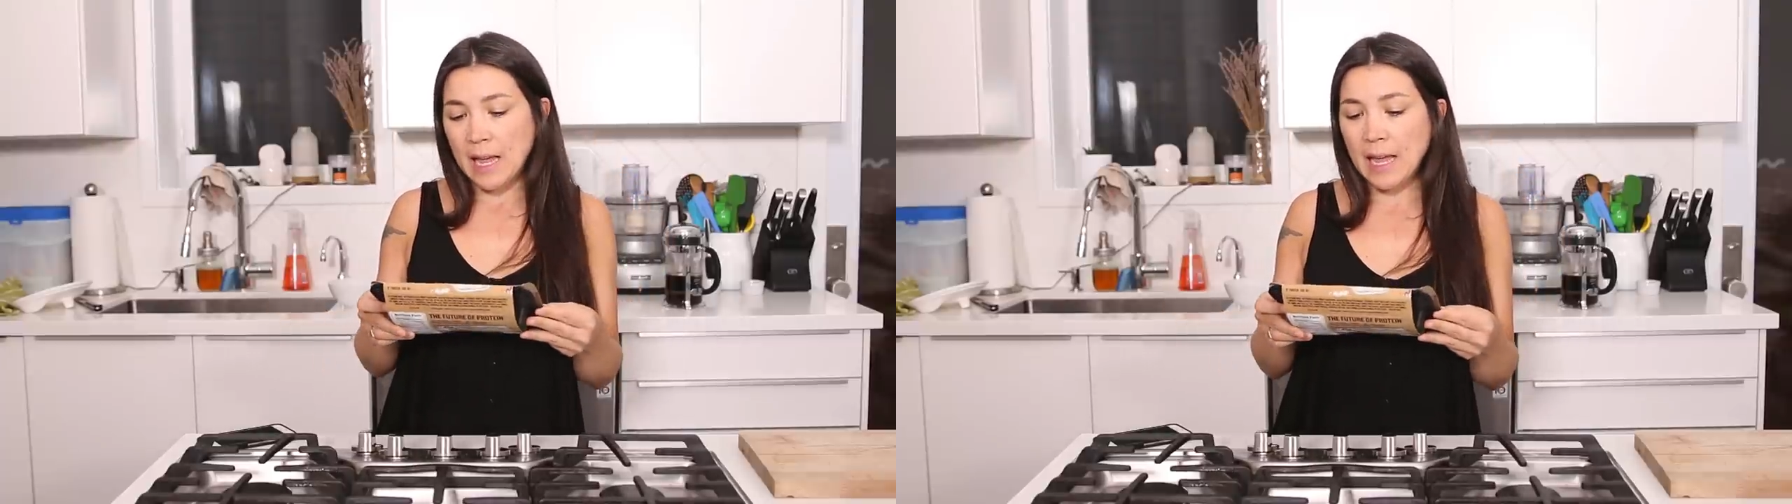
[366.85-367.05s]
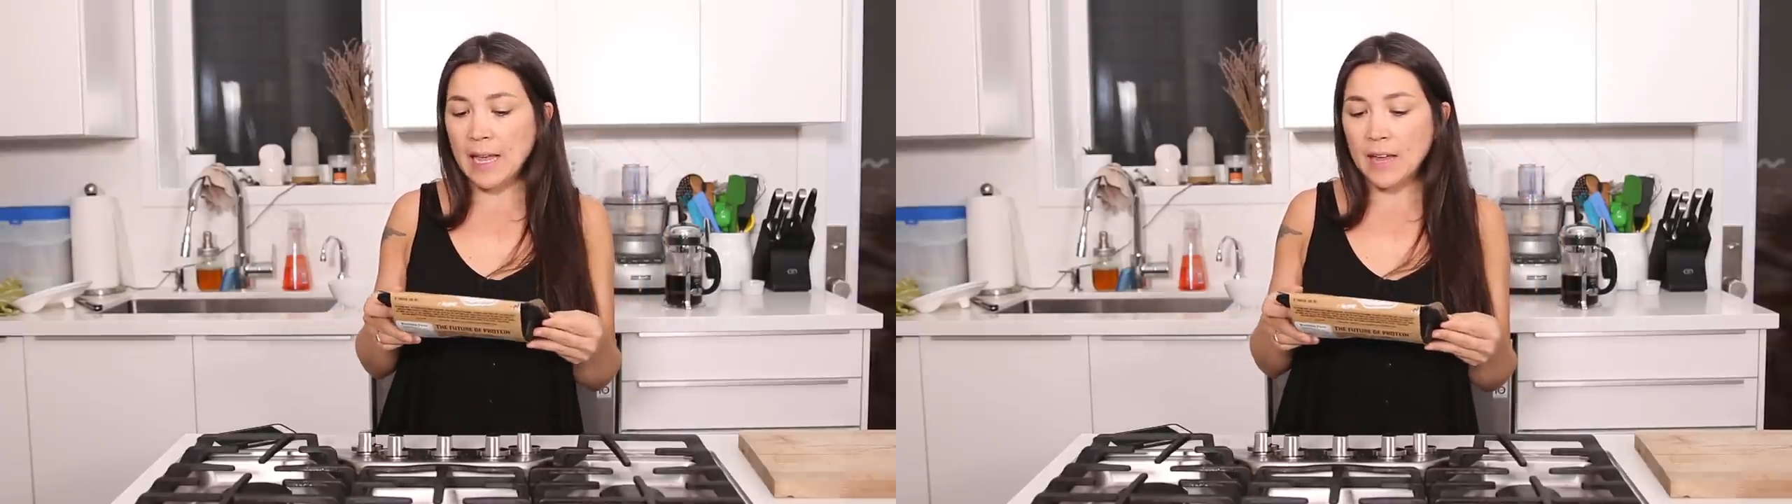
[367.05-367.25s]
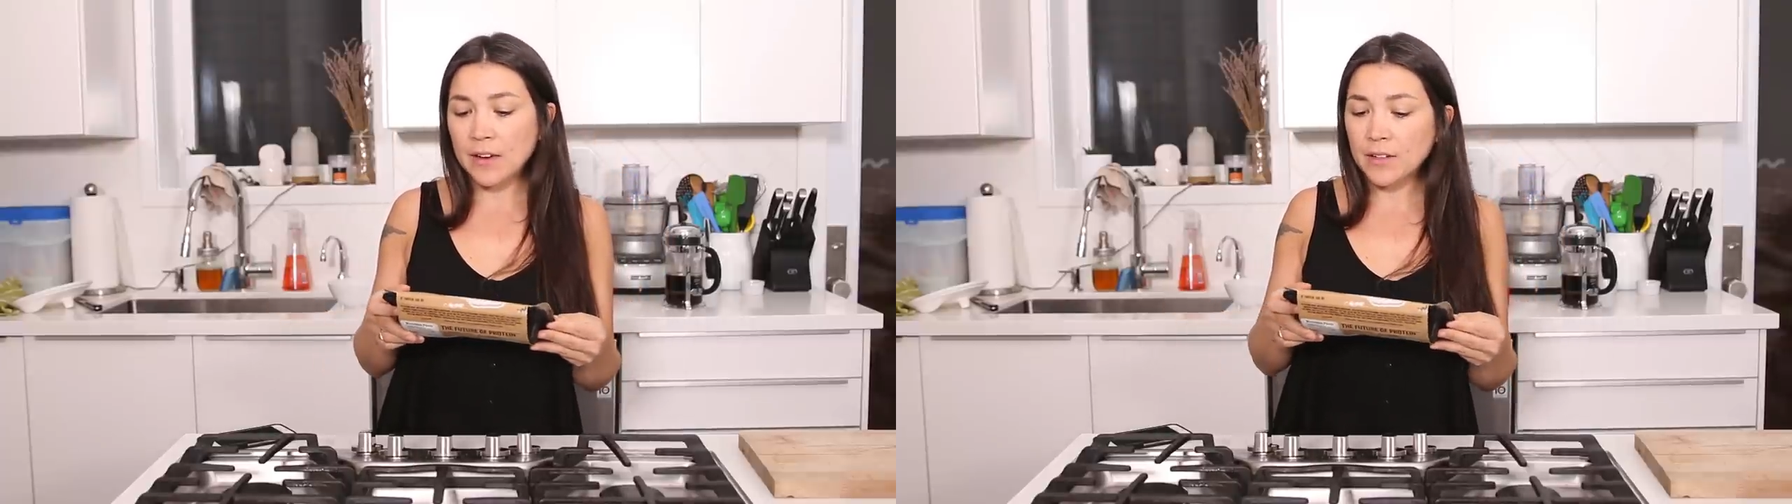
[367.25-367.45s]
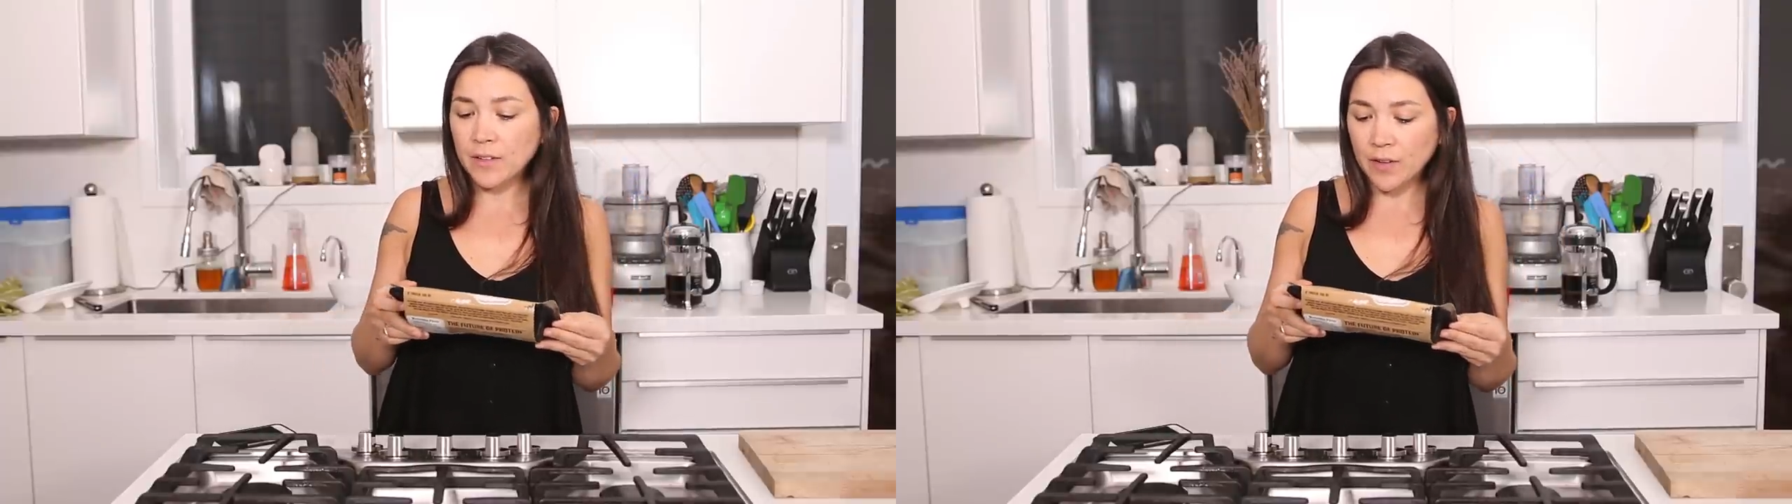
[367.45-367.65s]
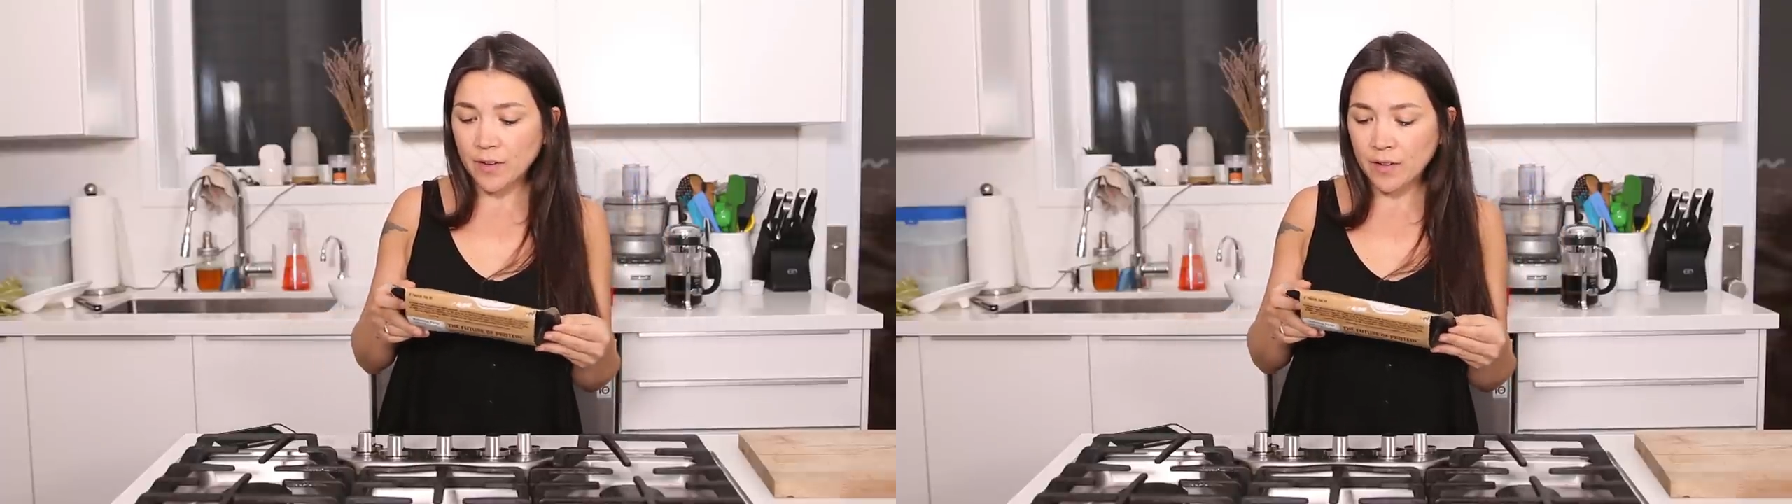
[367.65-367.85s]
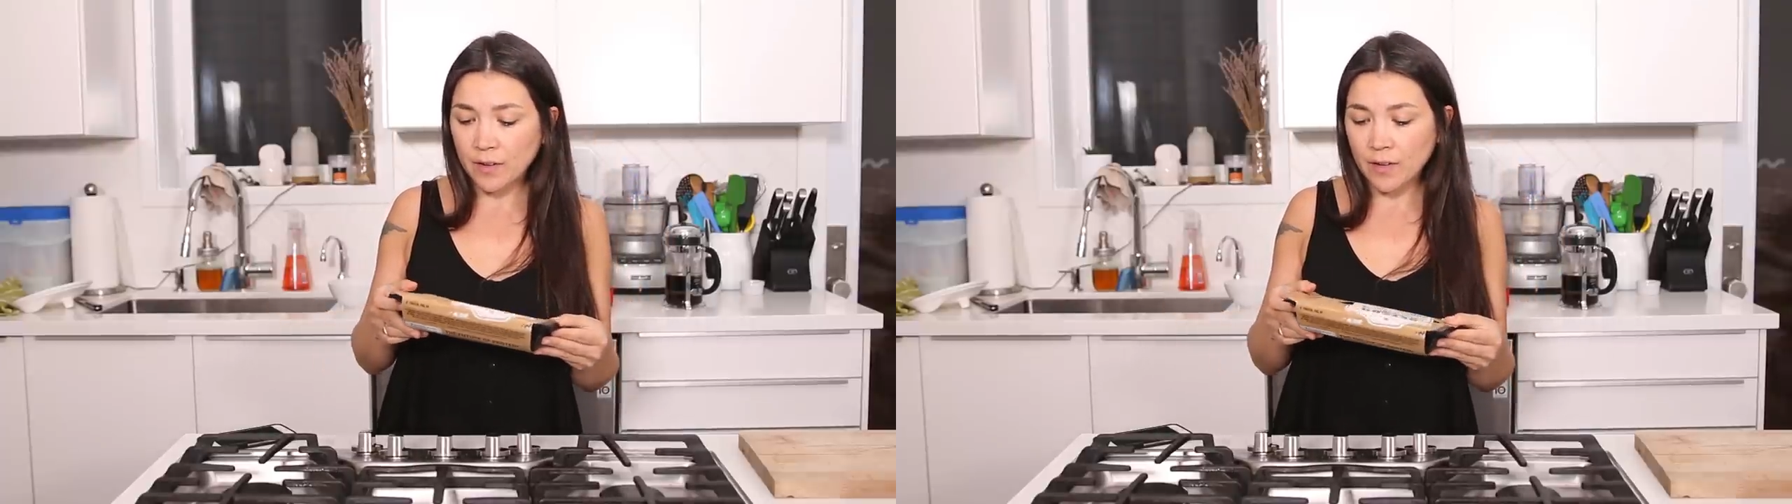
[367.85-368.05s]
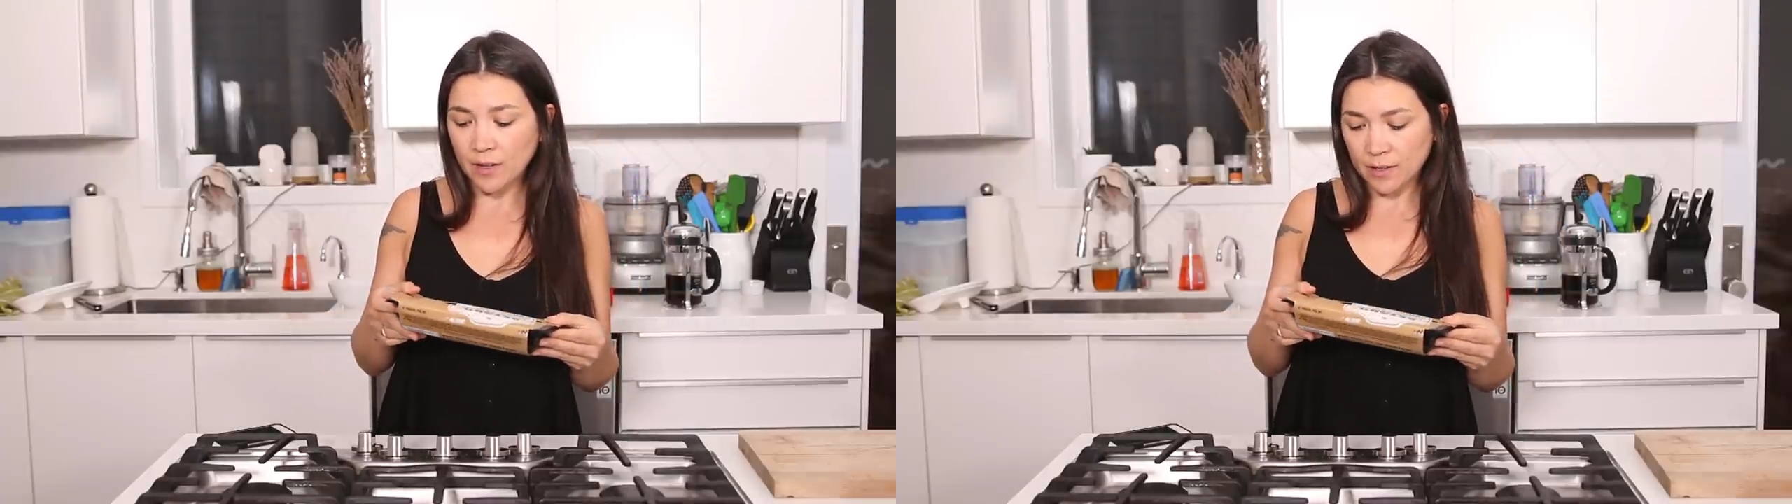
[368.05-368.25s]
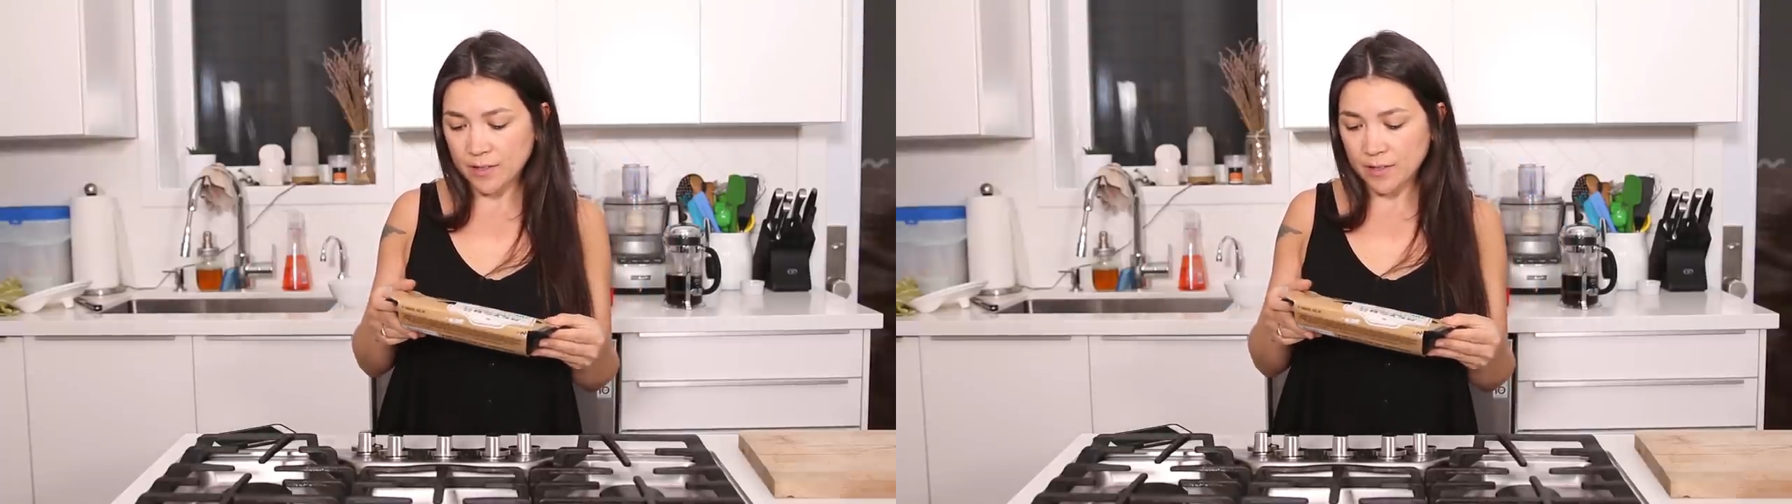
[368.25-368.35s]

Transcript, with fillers: And I